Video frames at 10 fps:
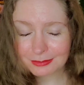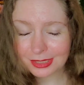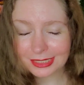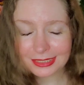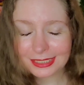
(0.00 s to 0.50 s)

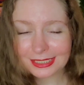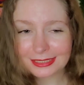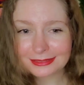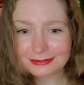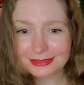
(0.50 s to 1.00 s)
but
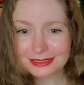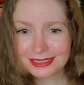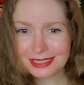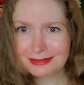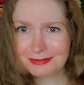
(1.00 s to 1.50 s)
it
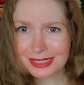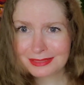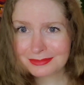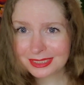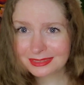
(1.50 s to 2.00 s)
just kind of
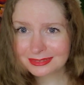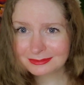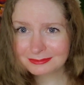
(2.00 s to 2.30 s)
made me